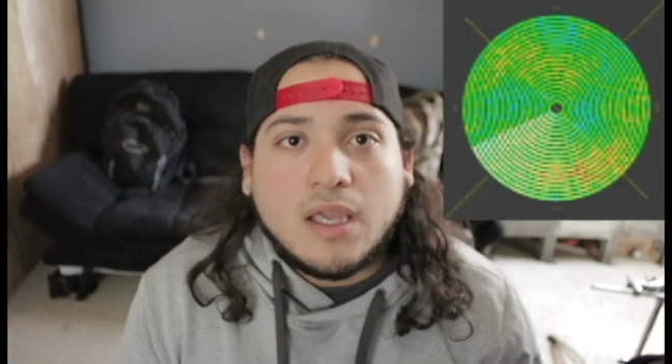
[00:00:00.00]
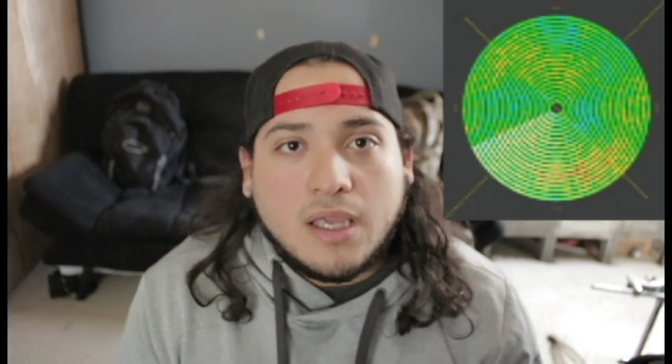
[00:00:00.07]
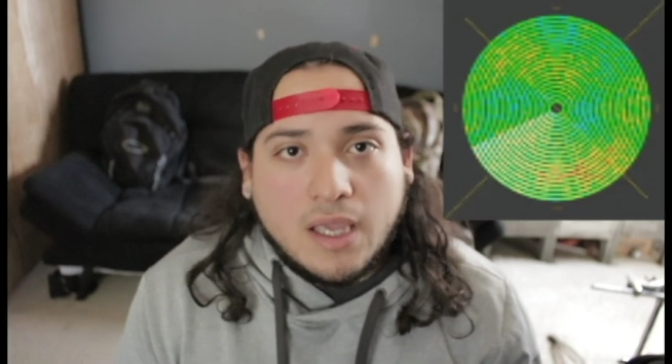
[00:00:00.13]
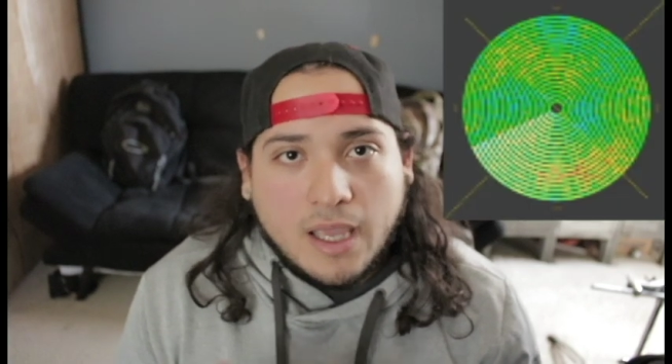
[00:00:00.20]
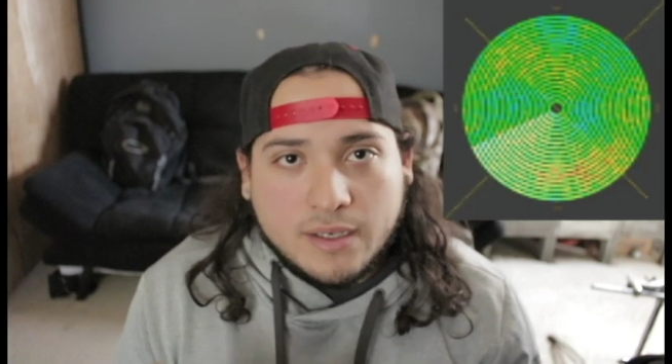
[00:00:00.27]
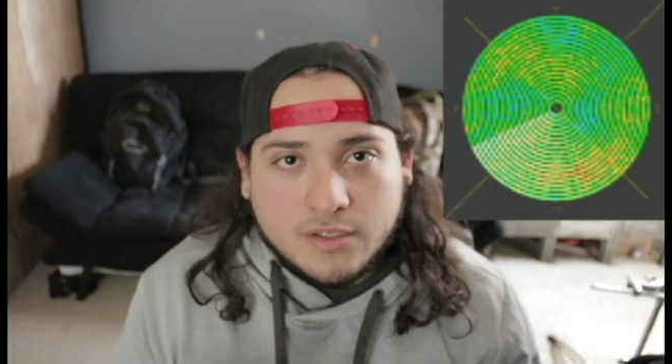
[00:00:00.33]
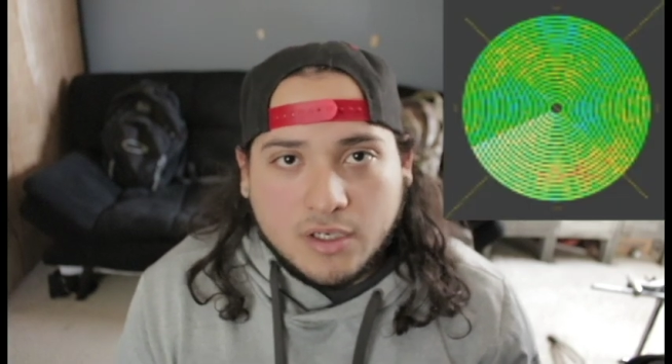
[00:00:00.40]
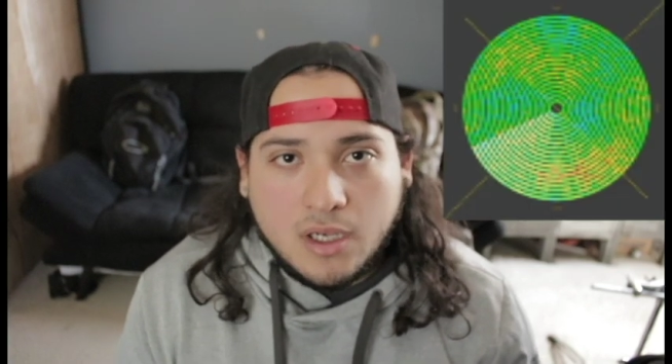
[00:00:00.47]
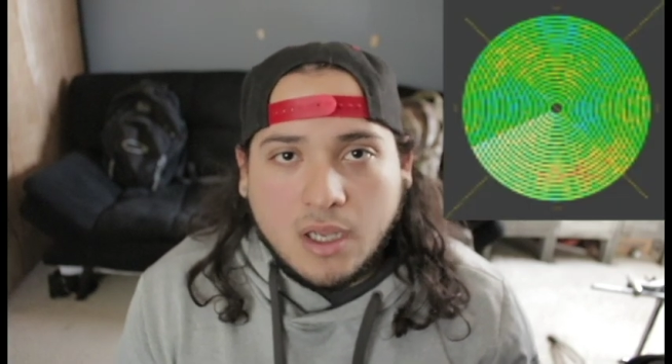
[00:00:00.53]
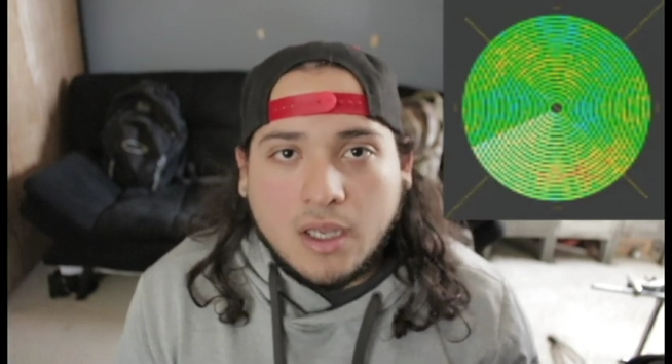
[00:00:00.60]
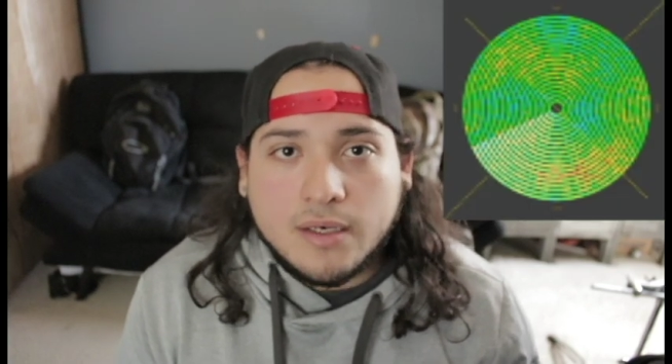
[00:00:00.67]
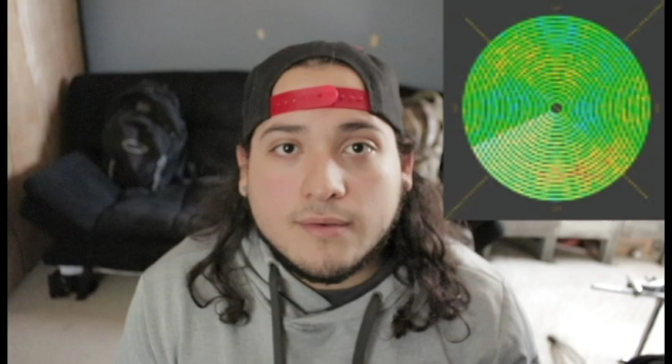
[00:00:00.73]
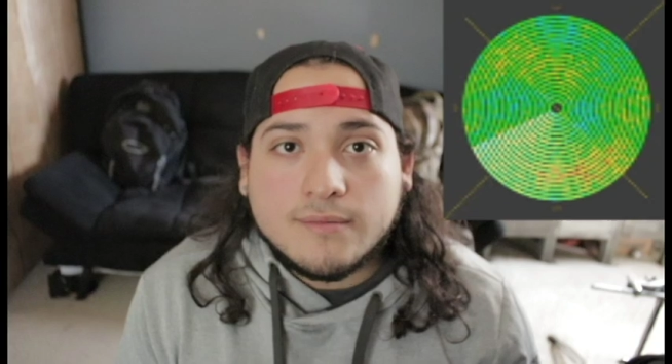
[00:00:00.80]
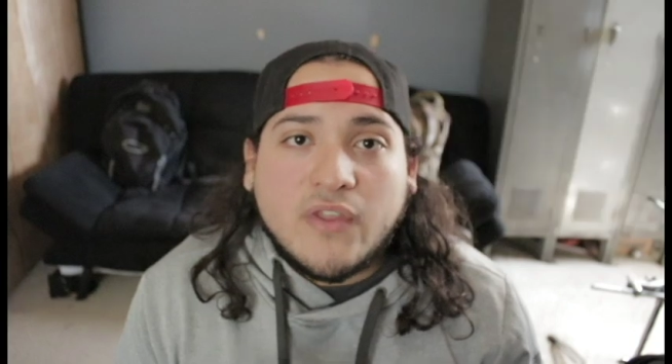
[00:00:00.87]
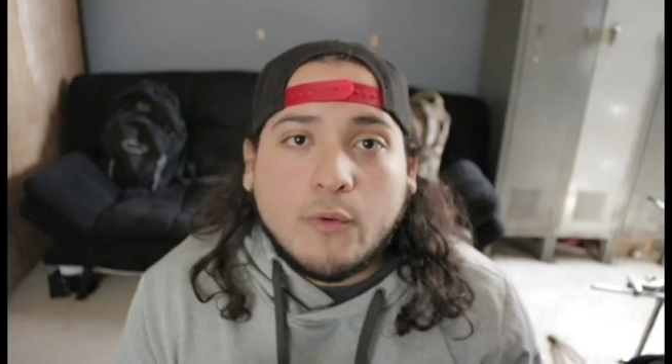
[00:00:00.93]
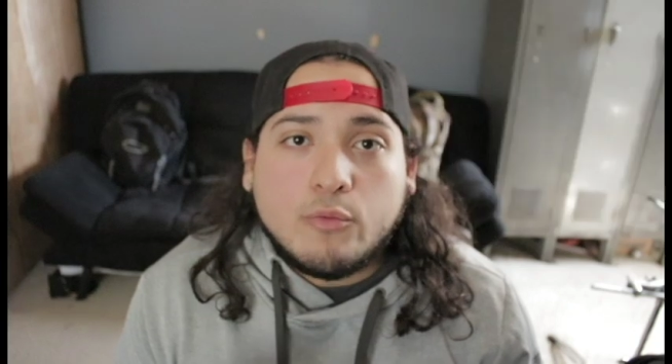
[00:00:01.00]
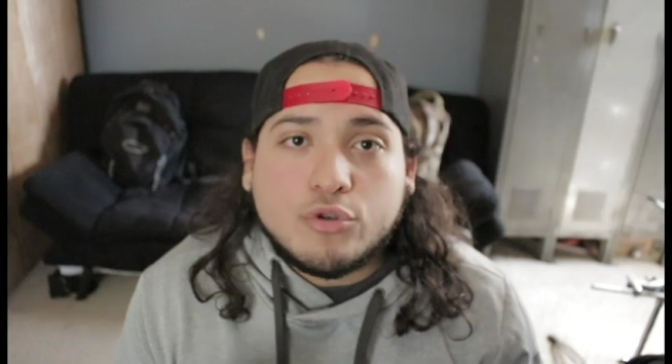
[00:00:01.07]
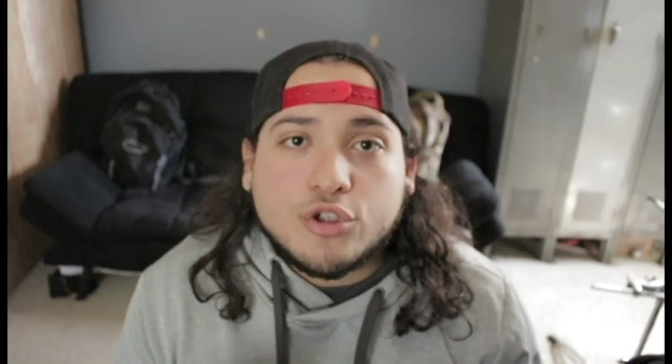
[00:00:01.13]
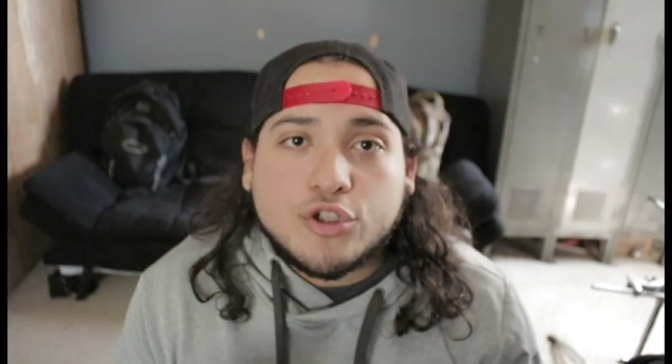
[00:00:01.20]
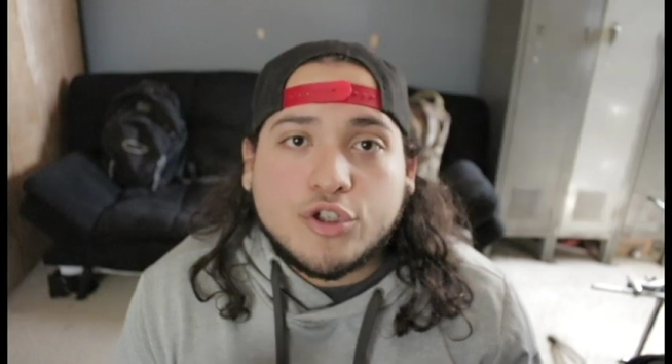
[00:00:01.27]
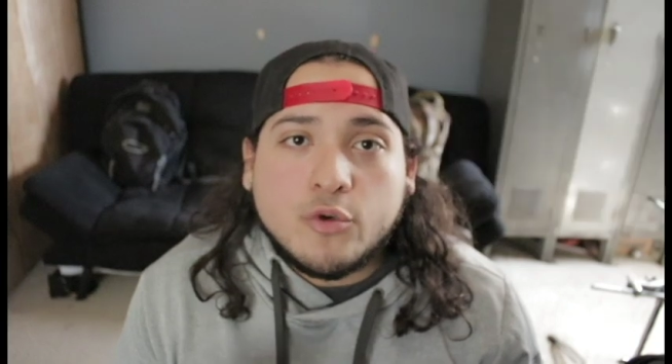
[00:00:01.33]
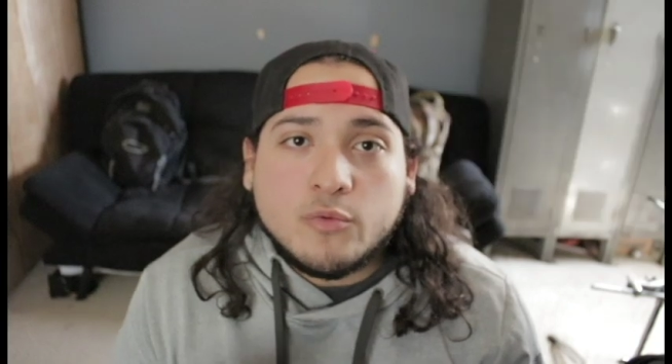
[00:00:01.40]
and to hunt. They will
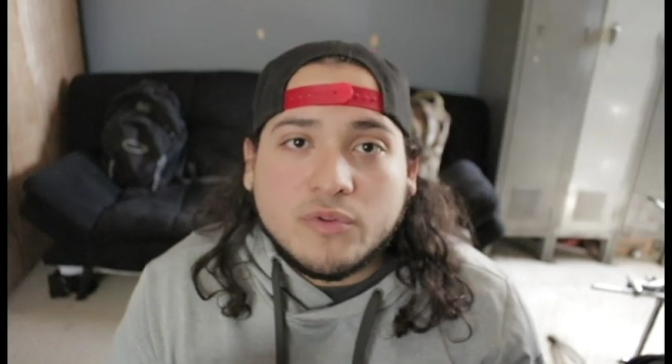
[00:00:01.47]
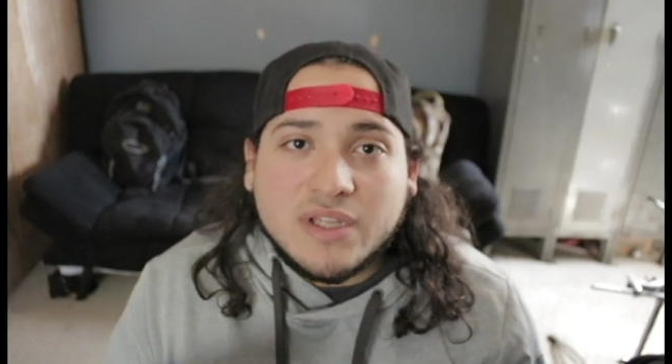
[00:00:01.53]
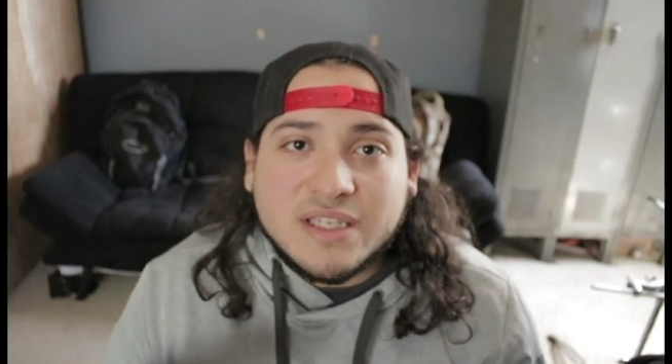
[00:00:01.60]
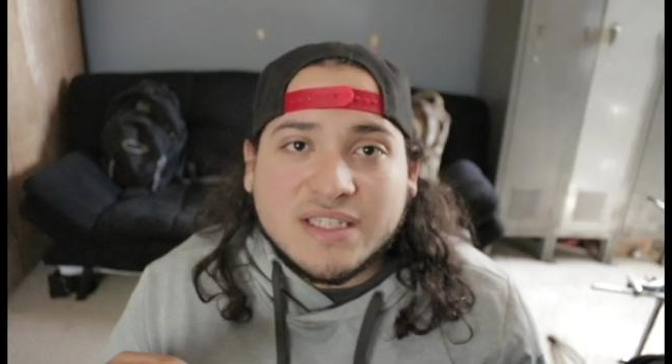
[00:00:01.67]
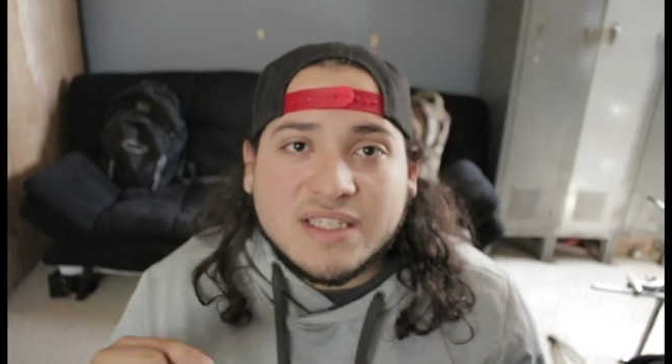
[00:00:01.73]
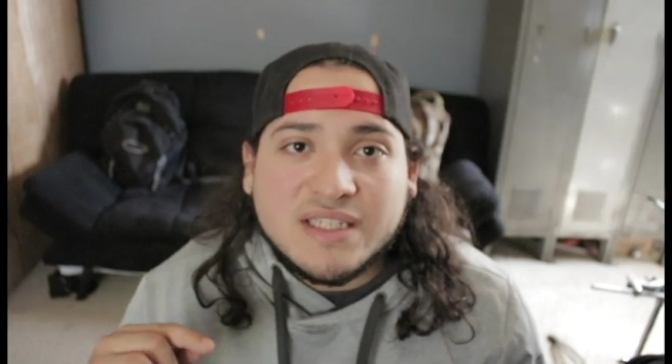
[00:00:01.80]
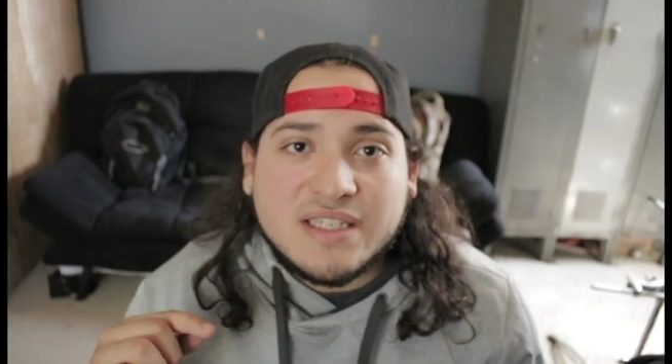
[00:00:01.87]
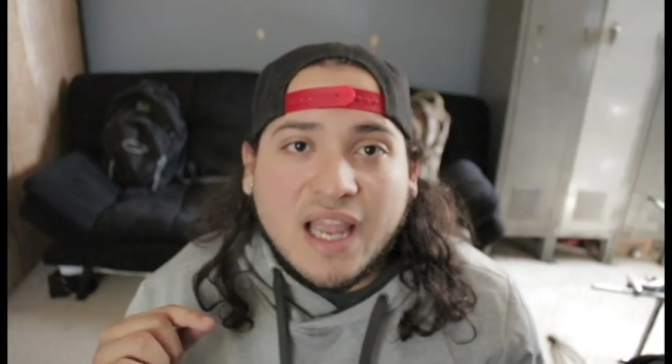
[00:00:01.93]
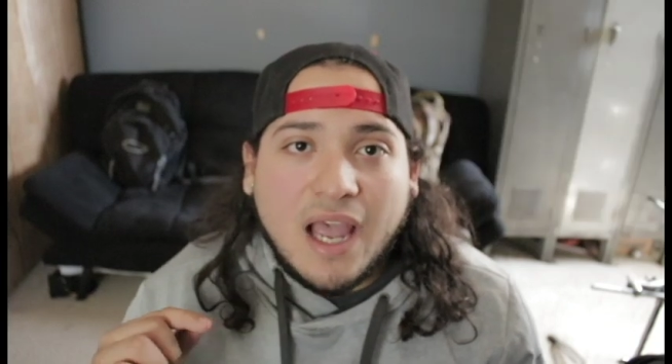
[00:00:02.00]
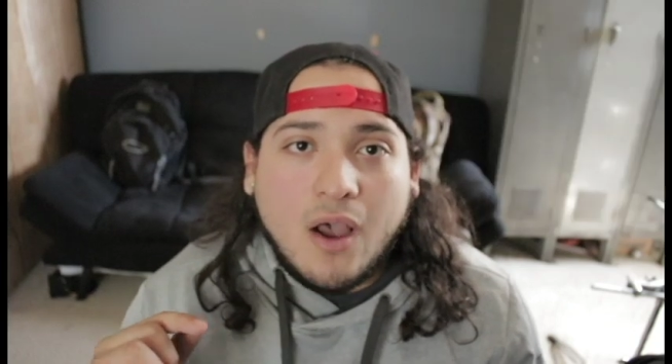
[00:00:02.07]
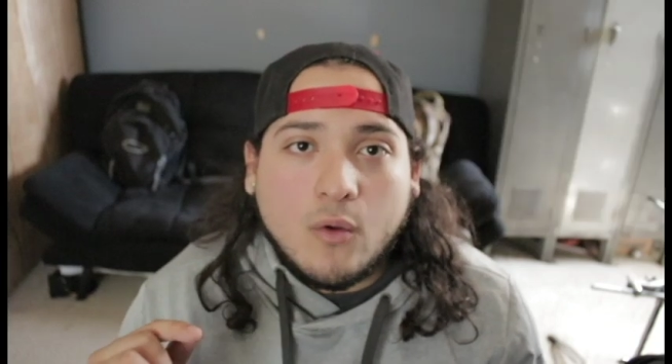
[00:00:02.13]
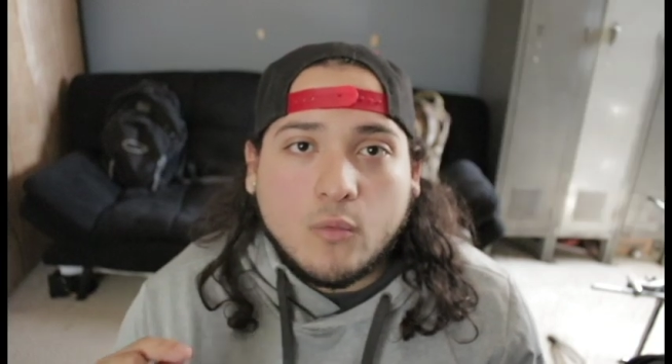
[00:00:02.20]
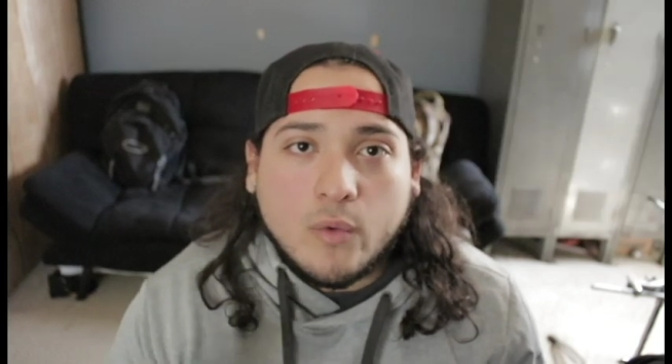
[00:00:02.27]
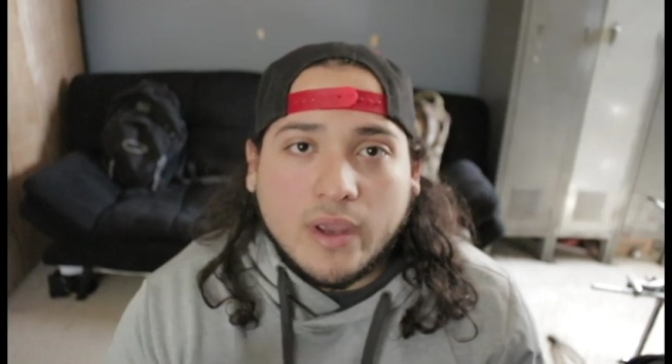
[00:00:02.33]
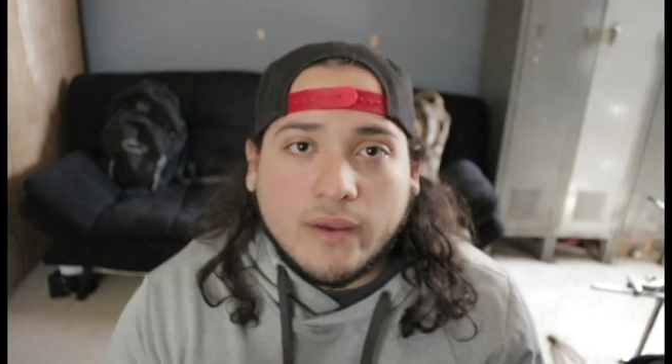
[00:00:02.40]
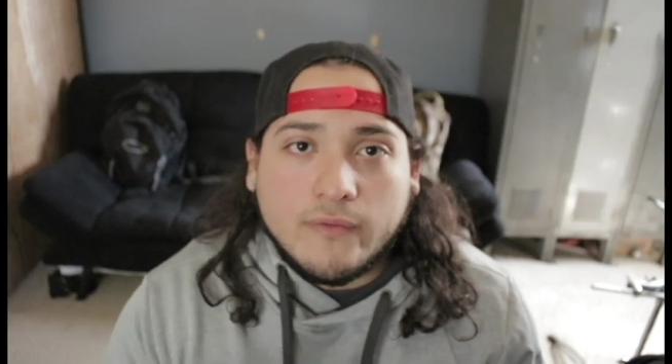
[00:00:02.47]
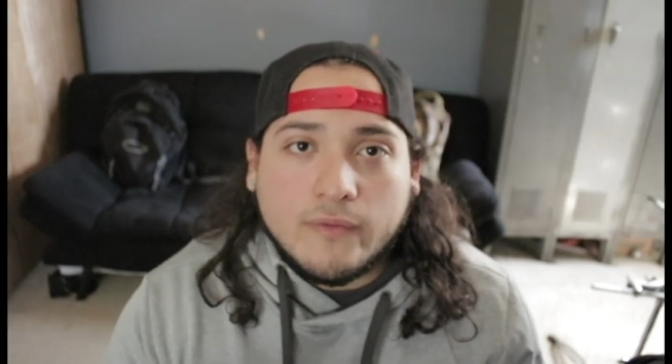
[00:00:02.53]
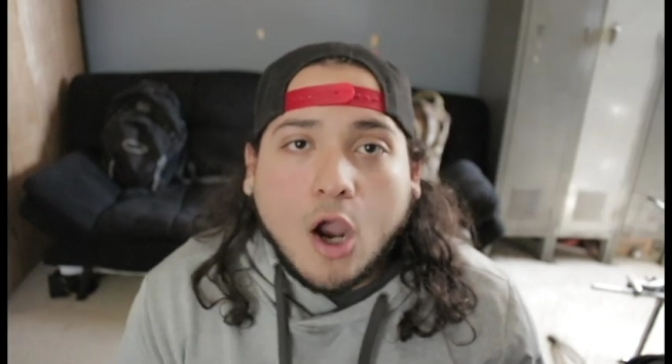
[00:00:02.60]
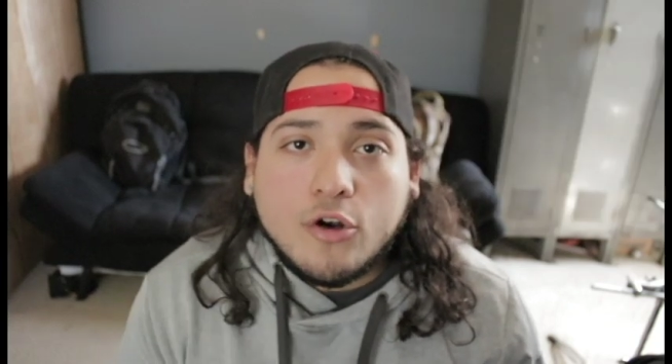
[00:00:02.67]
shoot this sound wave